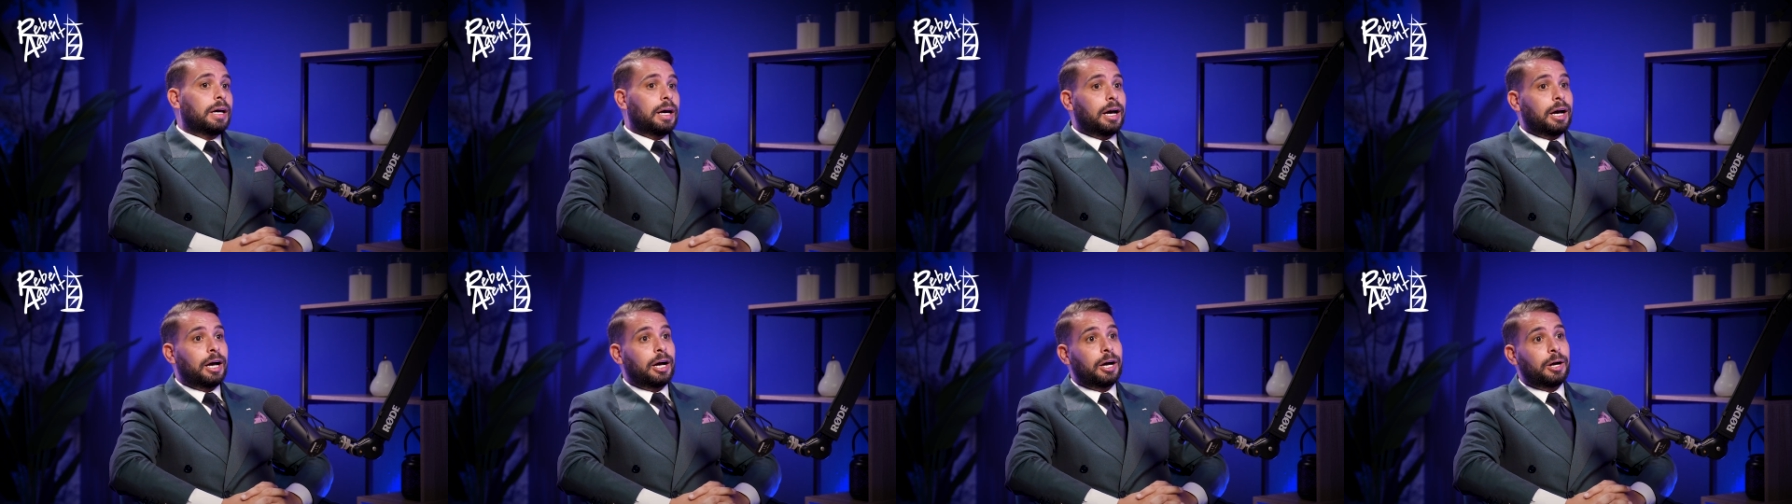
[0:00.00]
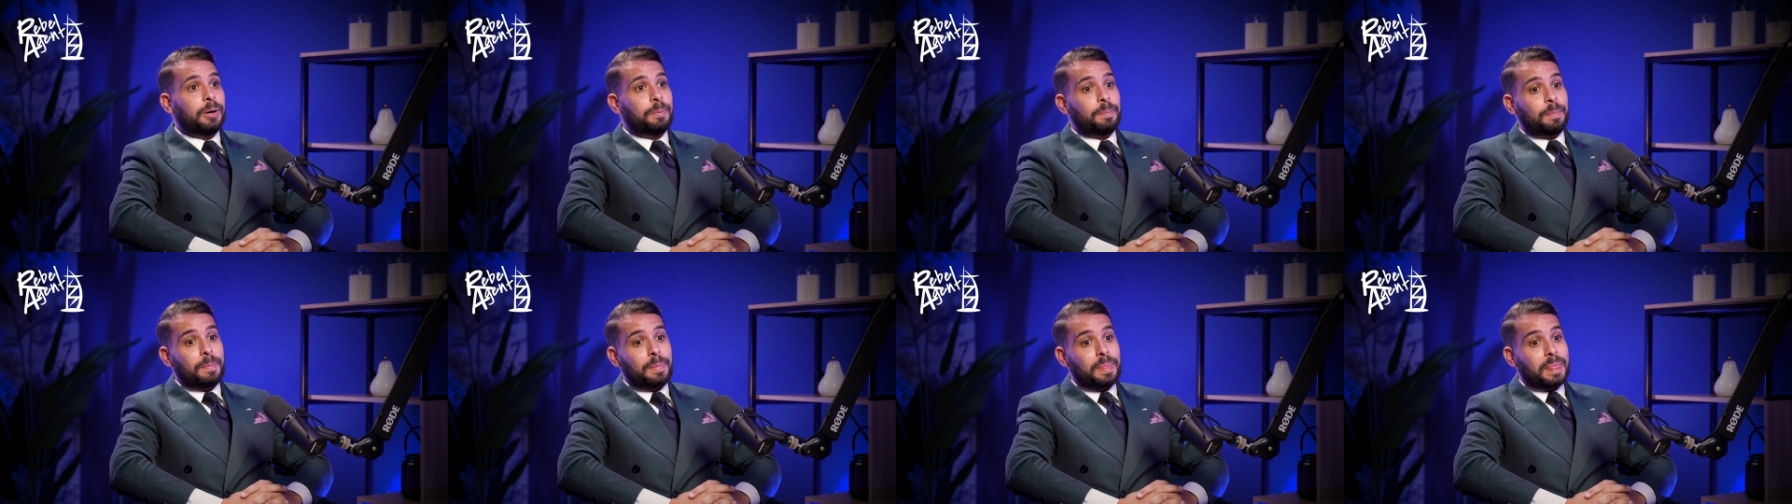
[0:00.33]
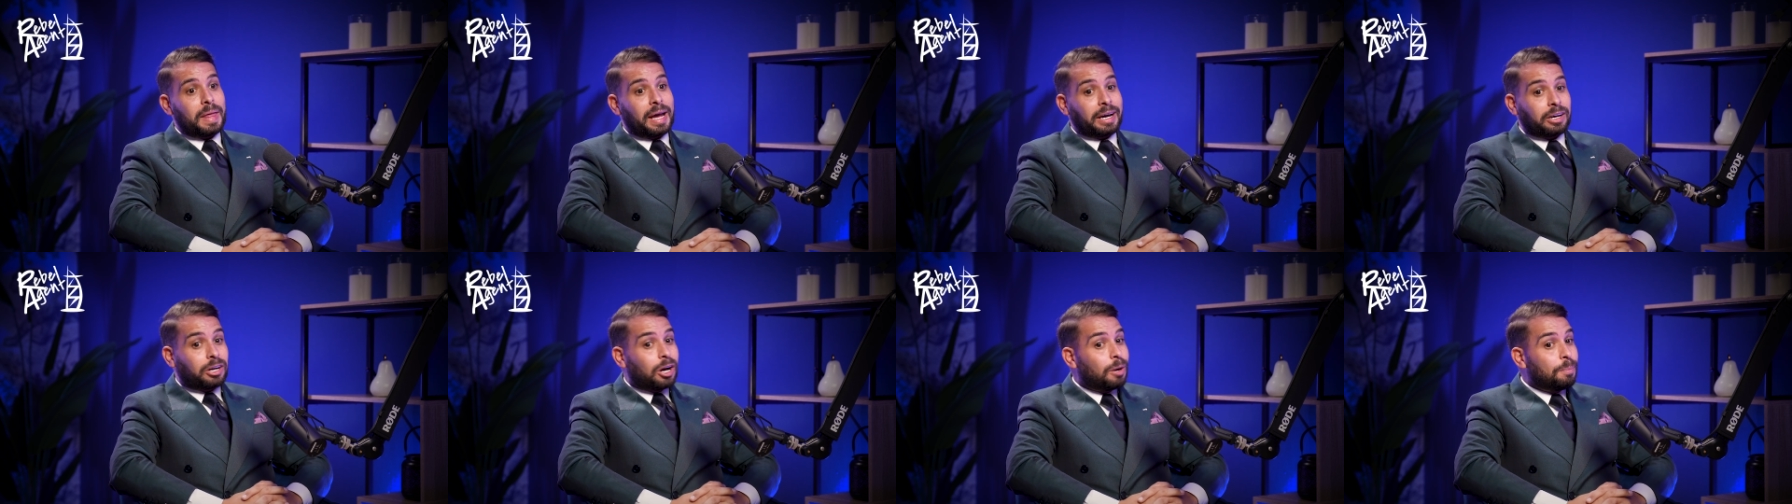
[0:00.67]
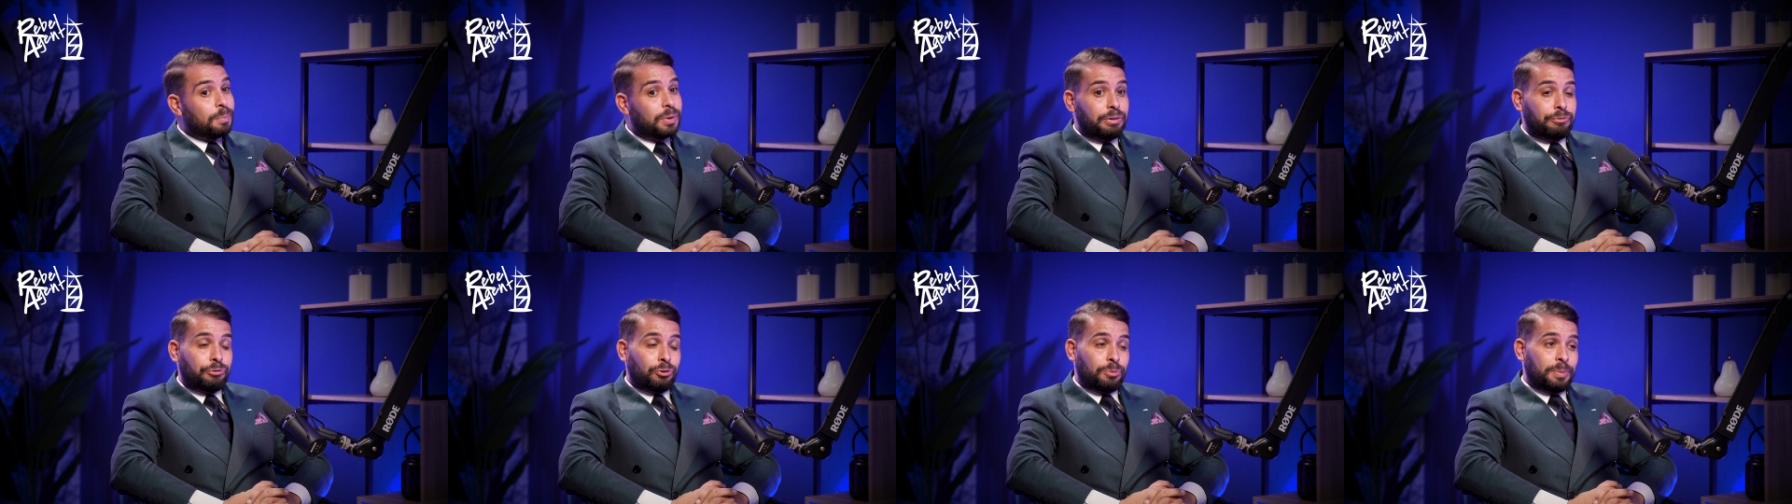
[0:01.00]
And
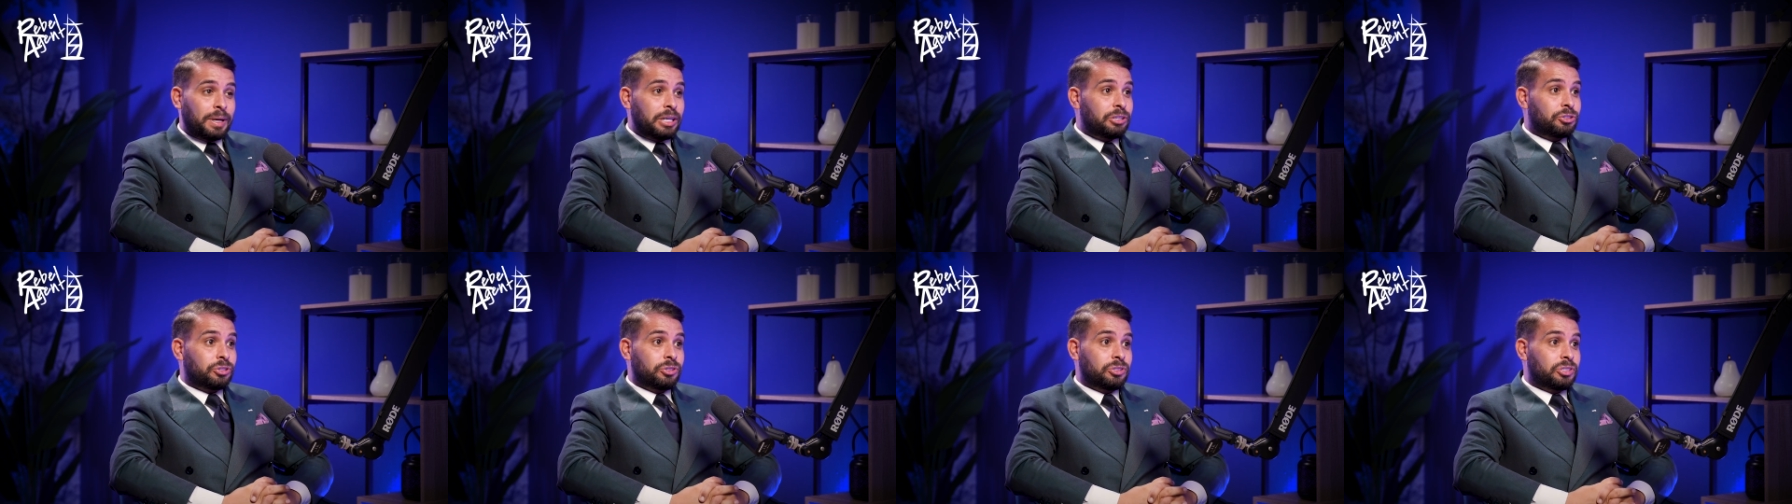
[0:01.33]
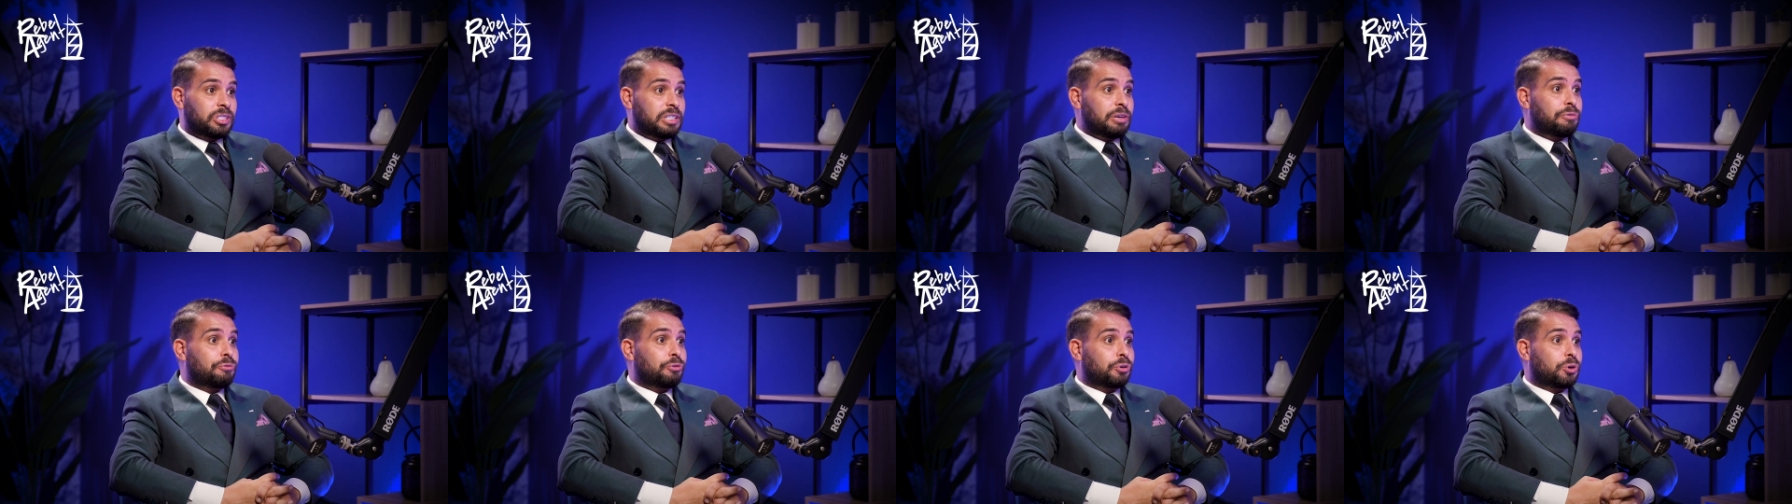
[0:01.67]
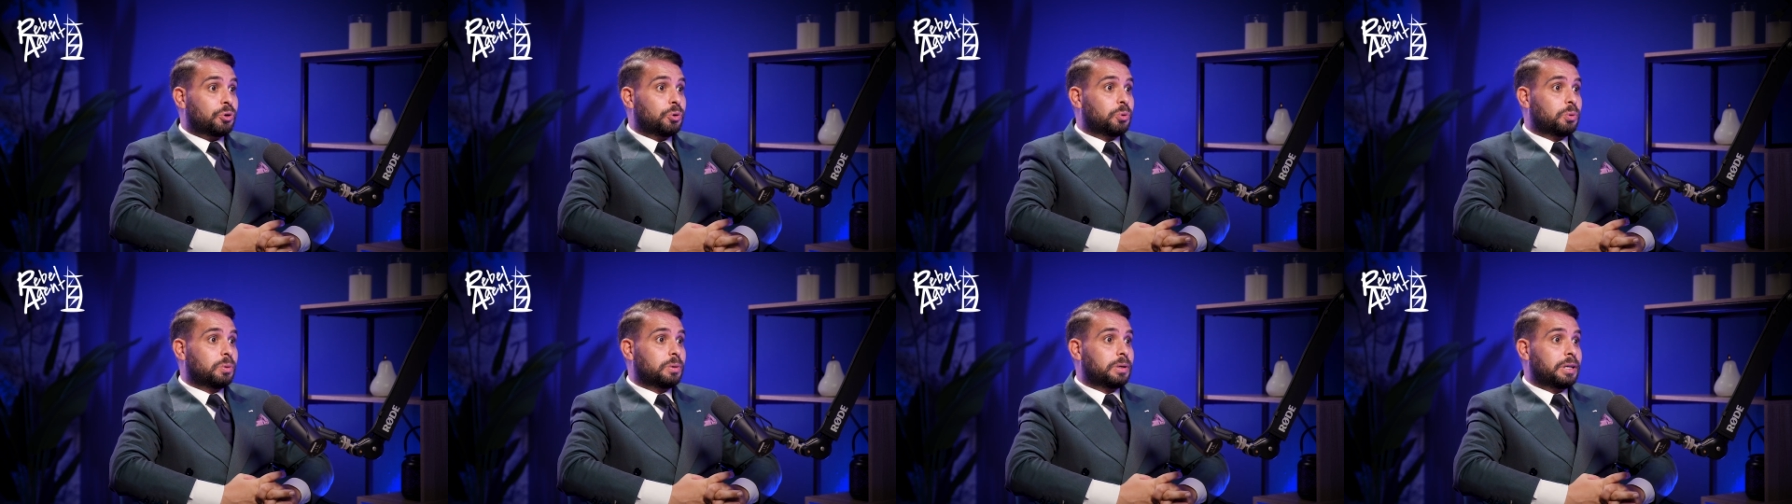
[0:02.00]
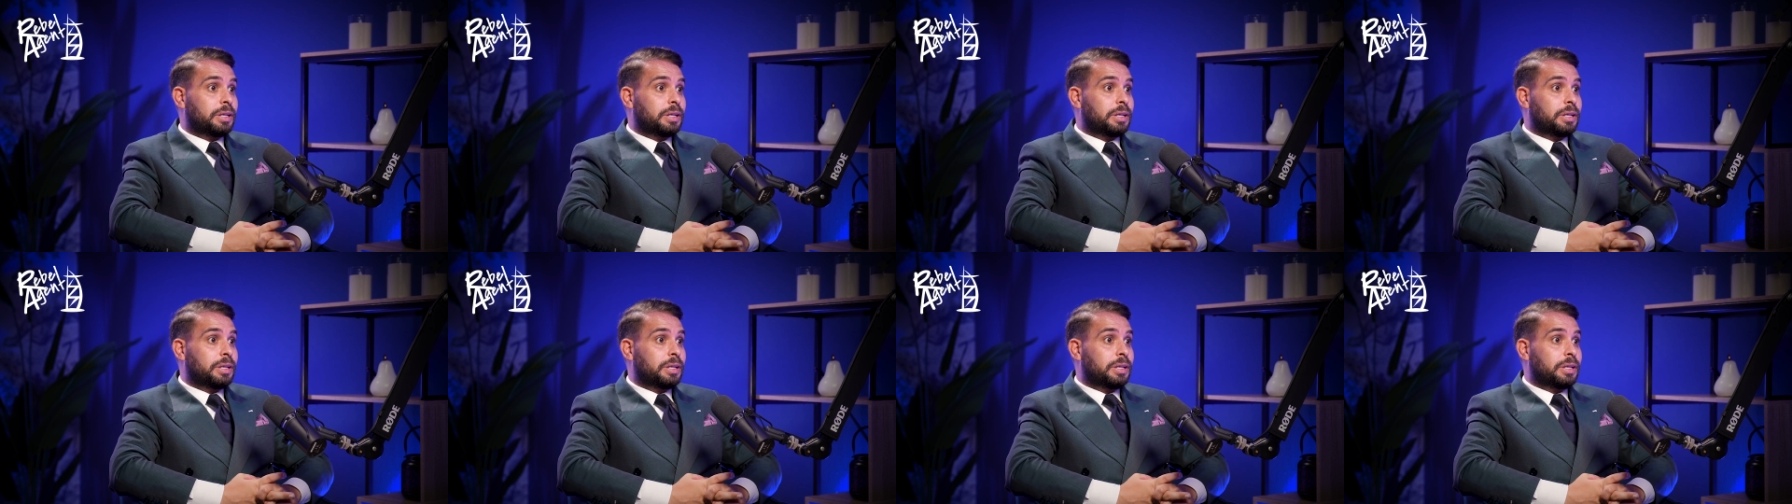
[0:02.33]
company formation is difficult